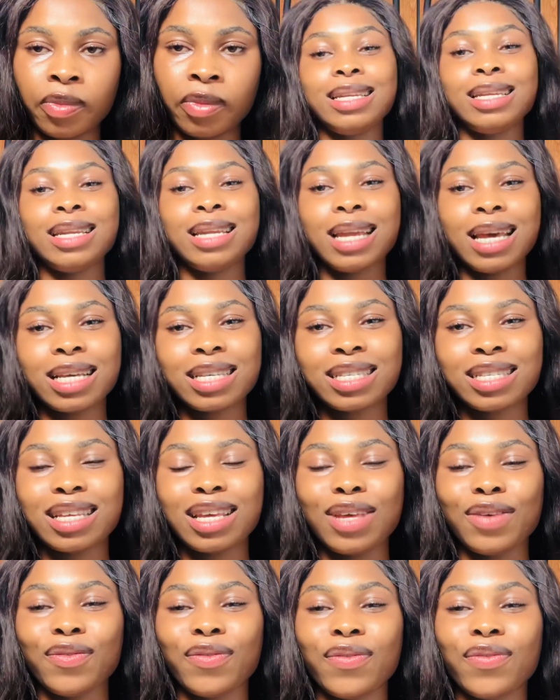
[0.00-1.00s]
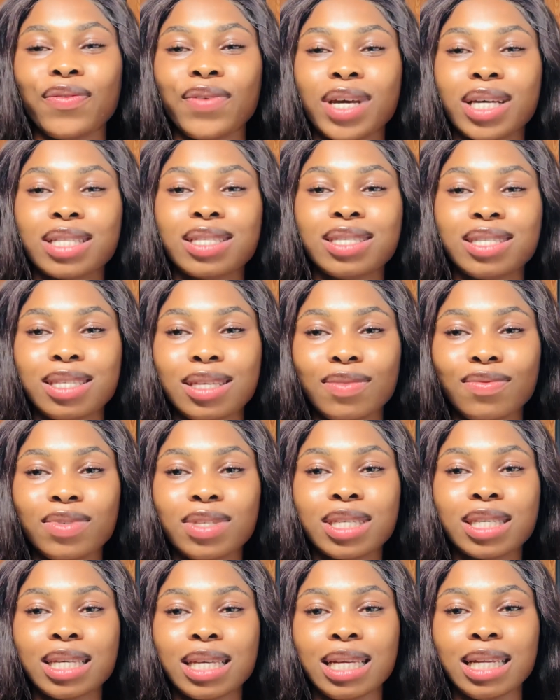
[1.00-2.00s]
Next effective
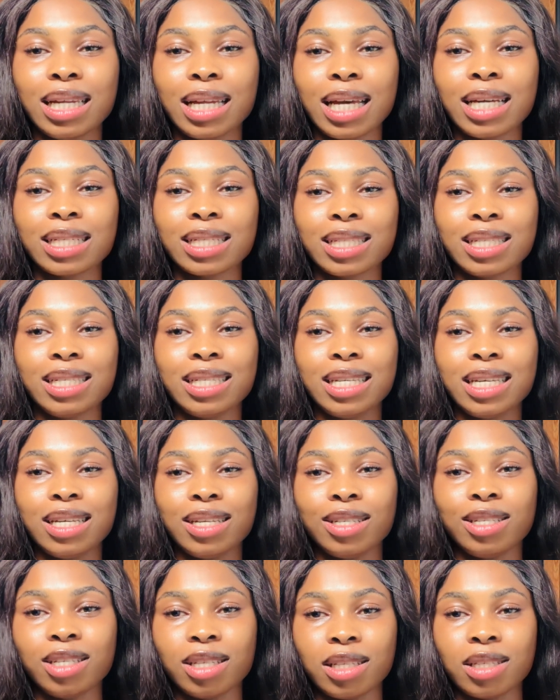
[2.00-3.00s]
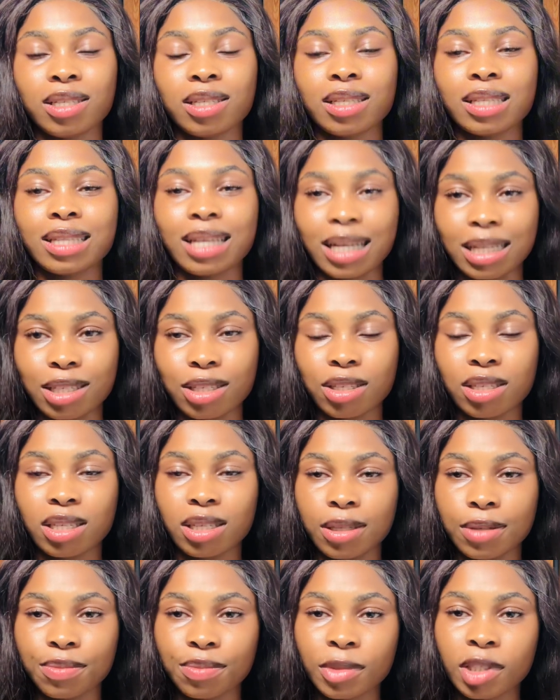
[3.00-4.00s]
skin lightening agent that,
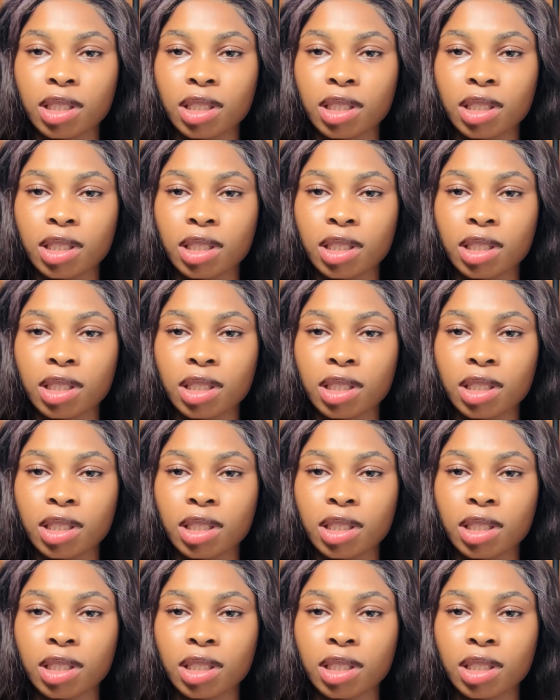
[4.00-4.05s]
see,